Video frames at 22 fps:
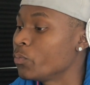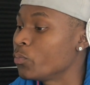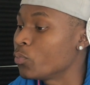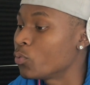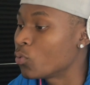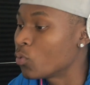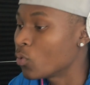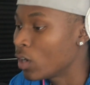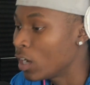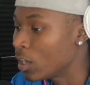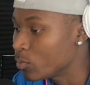
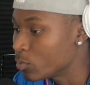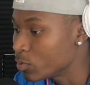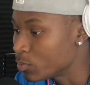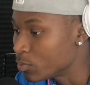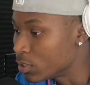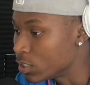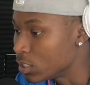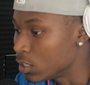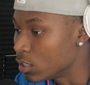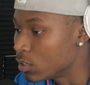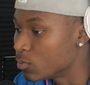
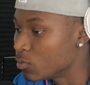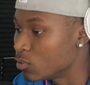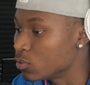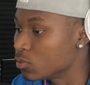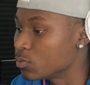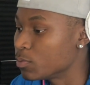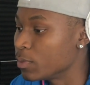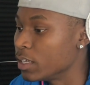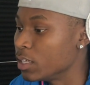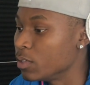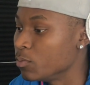probably
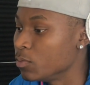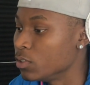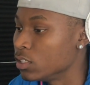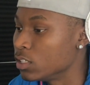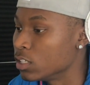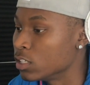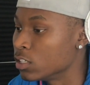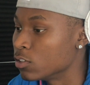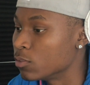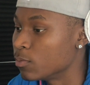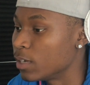almost made me
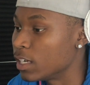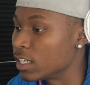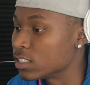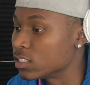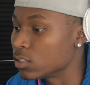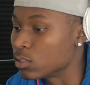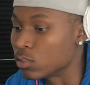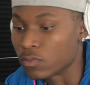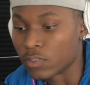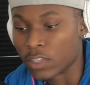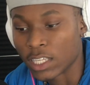kill
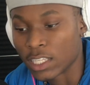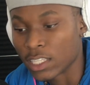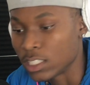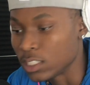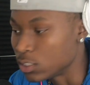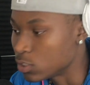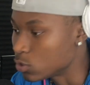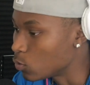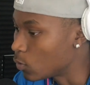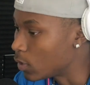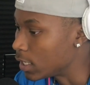myself at
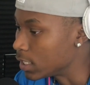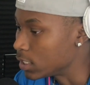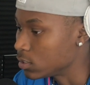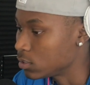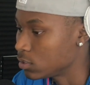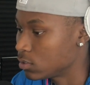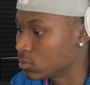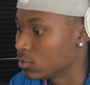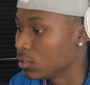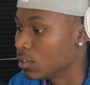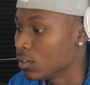least
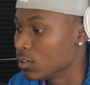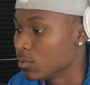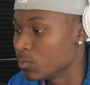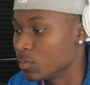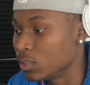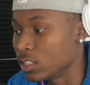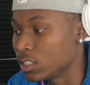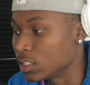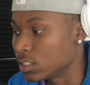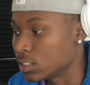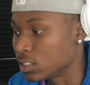twice.
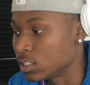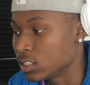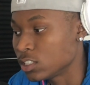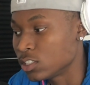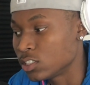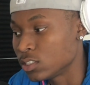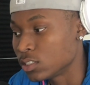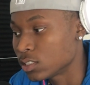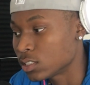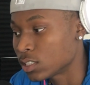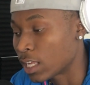Because
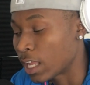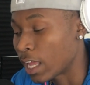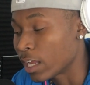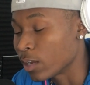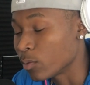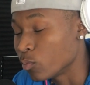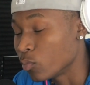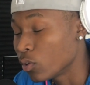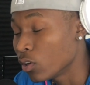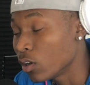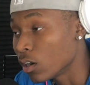it's just
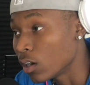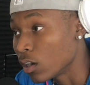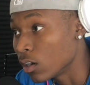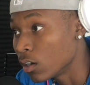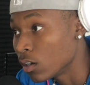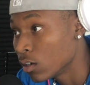like, bruh,